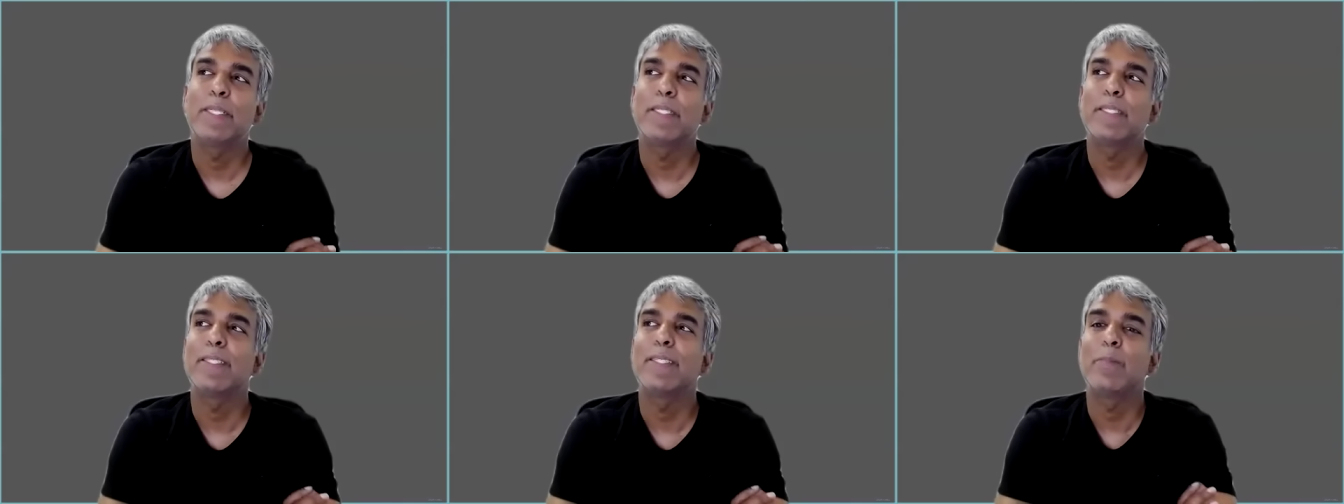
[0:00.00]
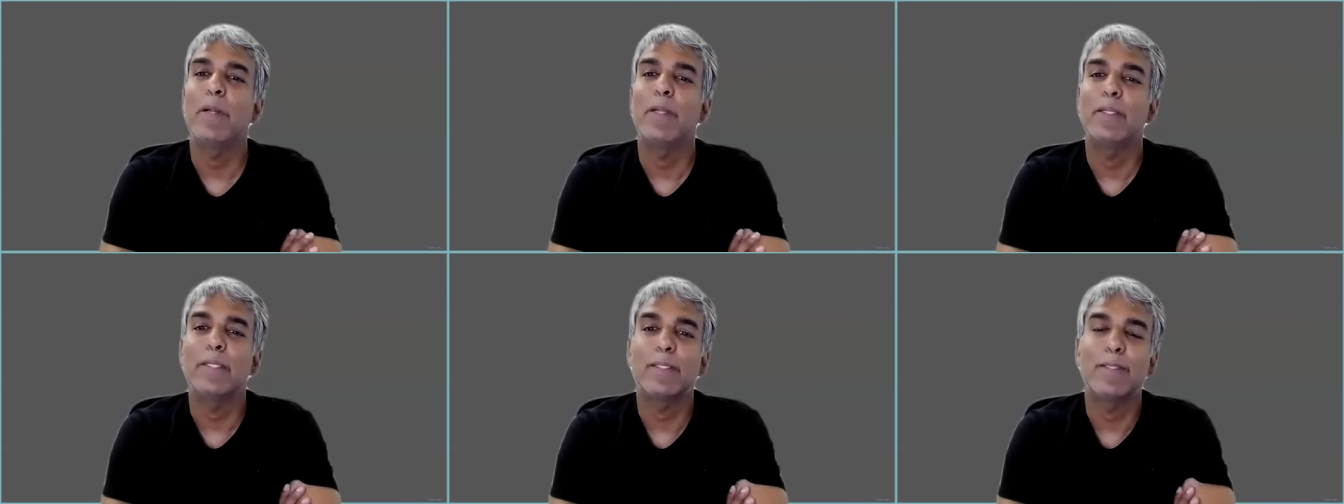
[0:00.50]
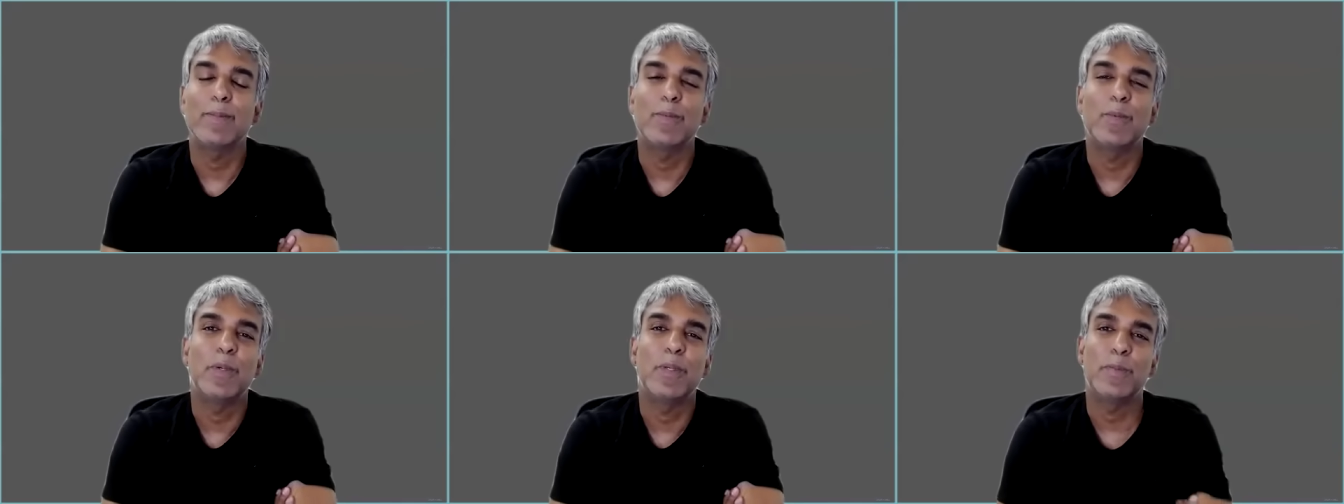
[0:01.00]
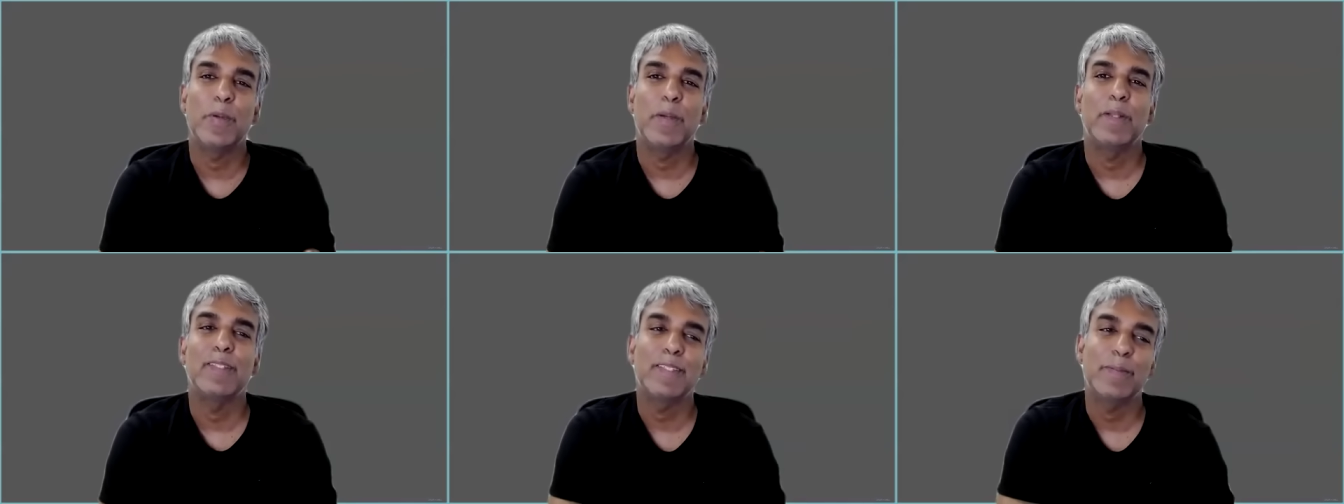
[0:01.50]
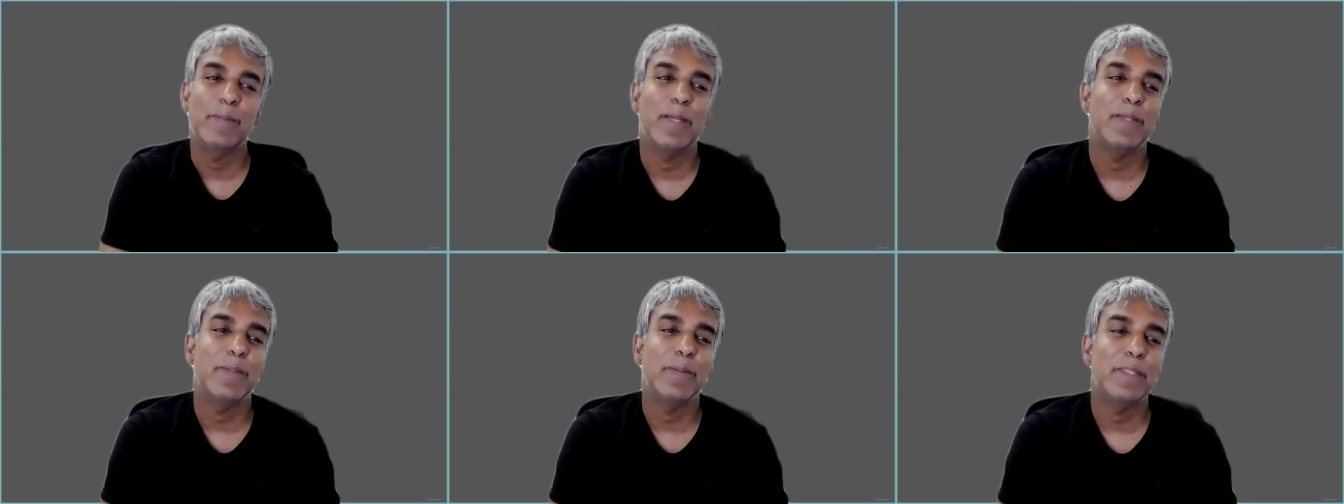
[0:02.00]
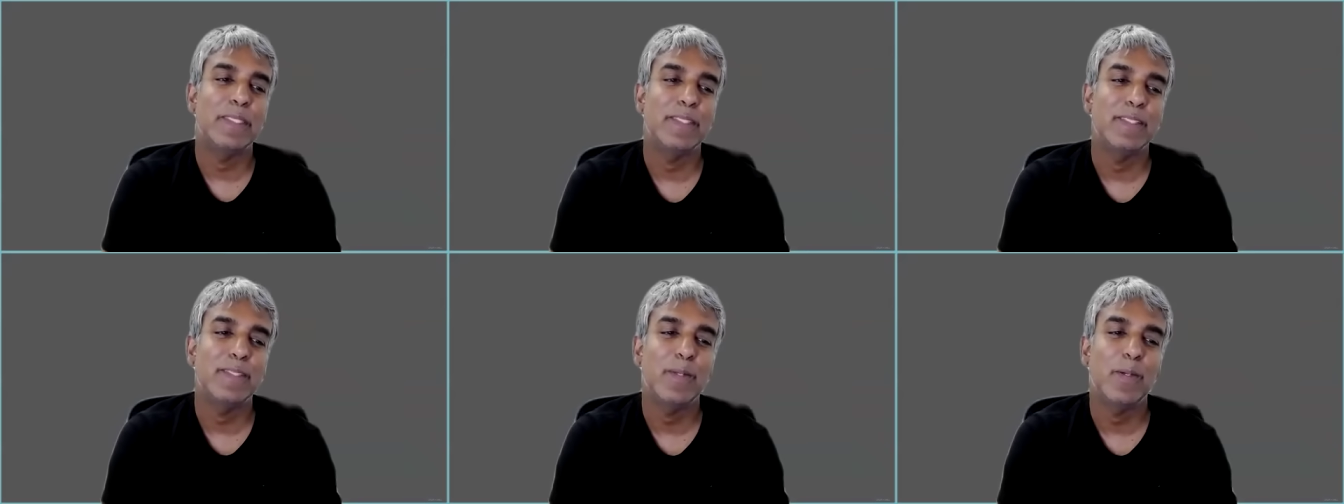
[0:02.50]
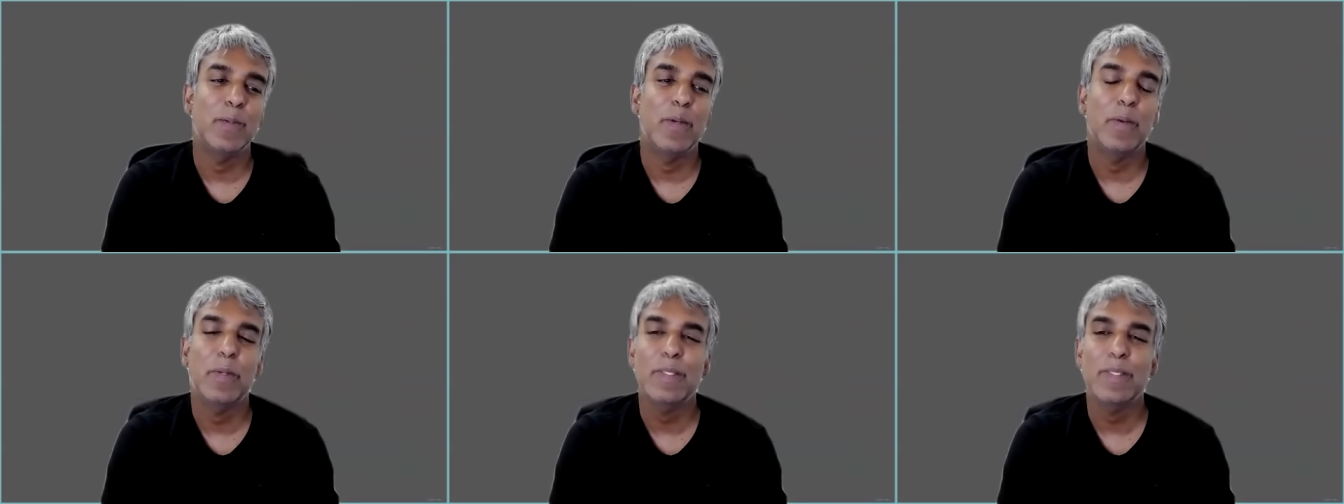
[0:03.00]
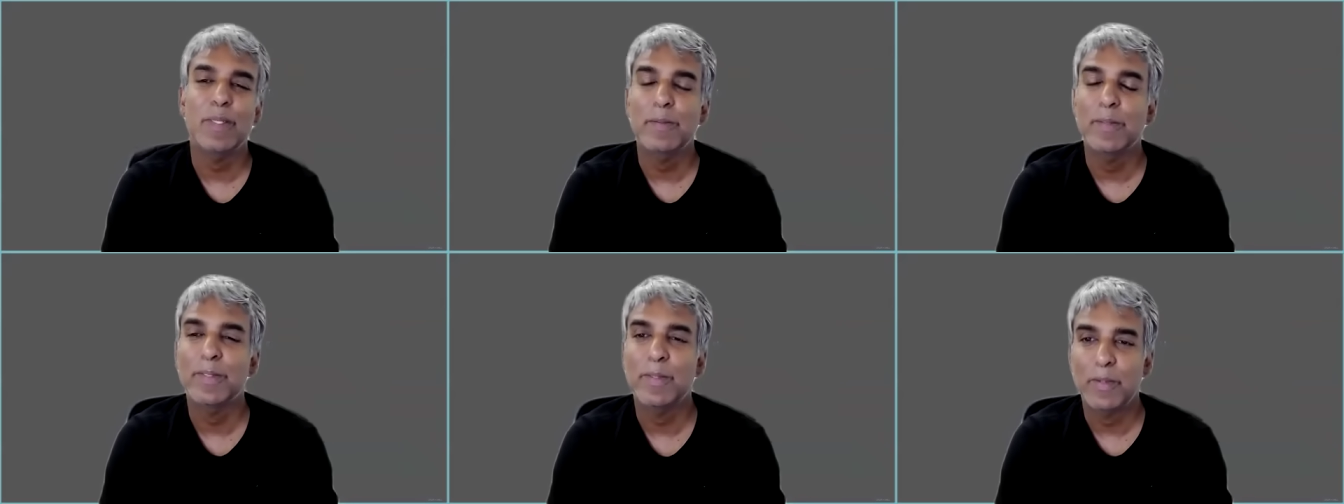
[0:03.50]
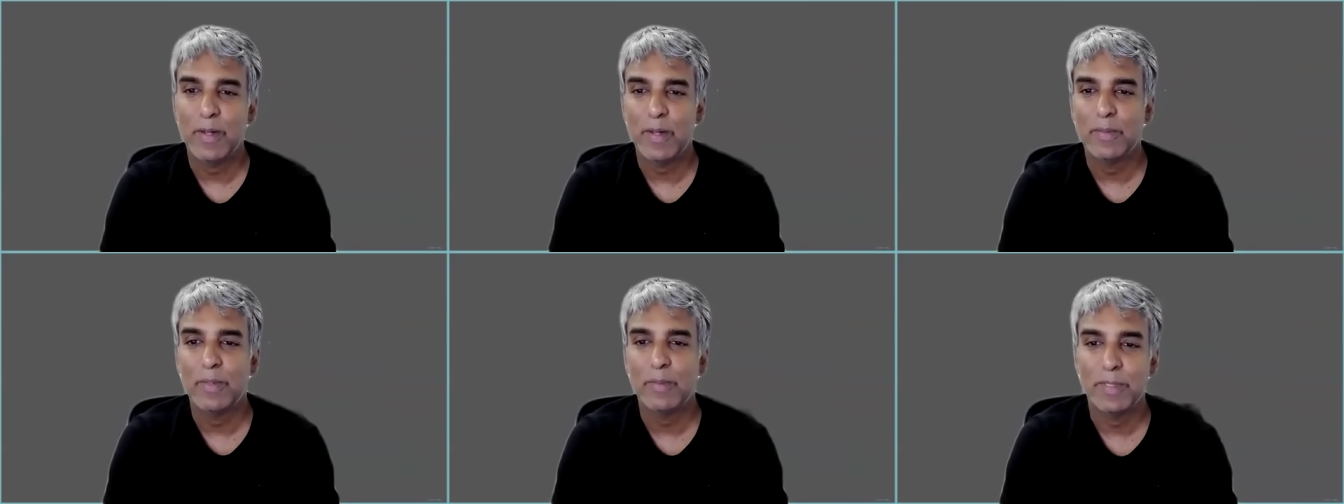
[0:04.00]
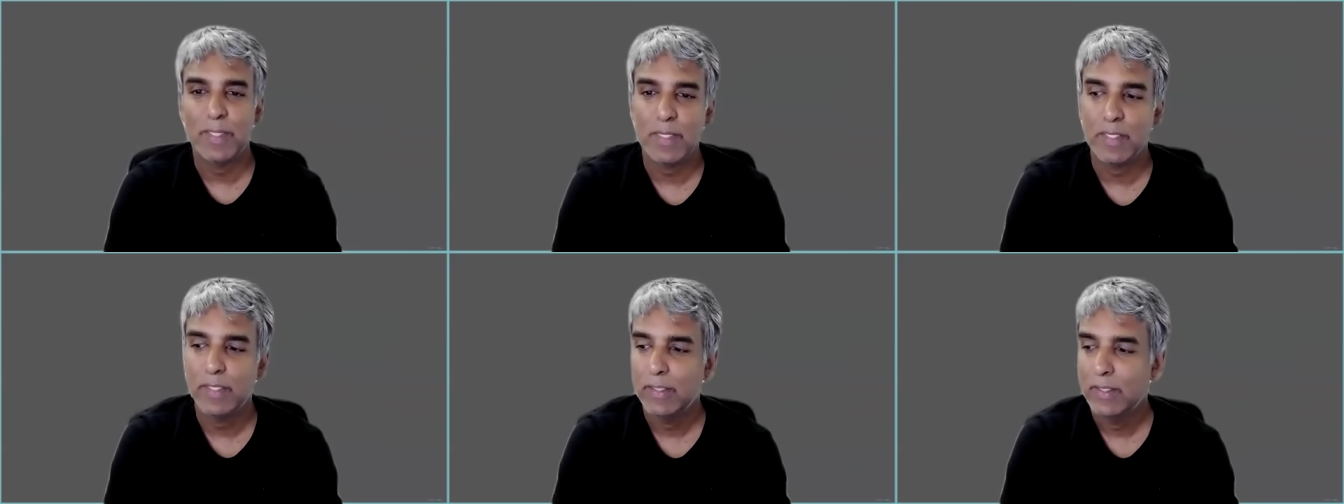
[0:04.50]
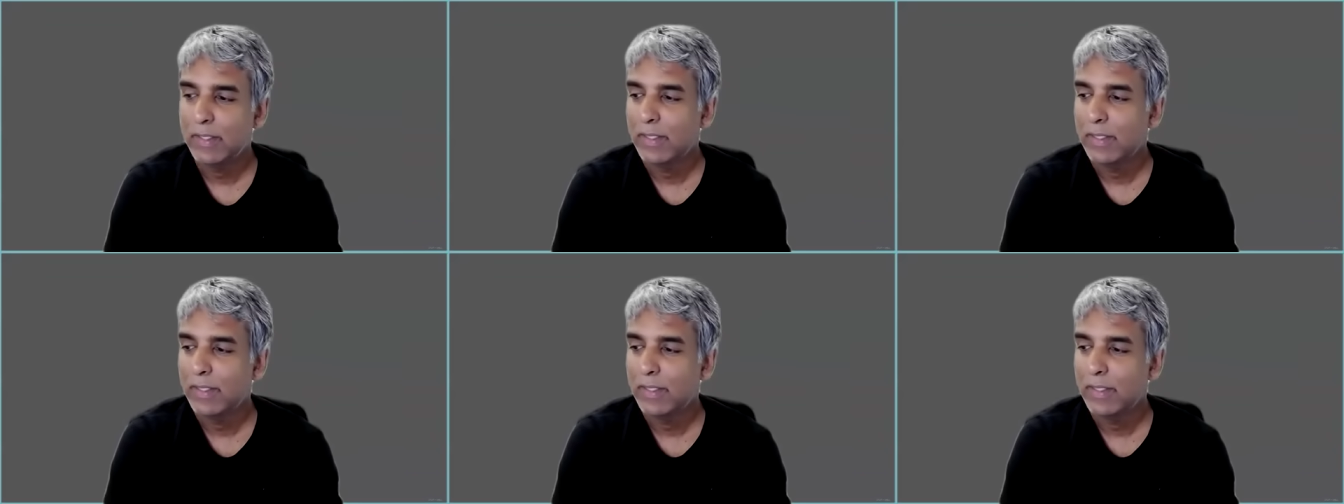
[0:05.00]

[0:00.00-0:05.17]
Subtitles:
because it's politics and war is politics by other means. So I want to talk about Zohran Mamdani.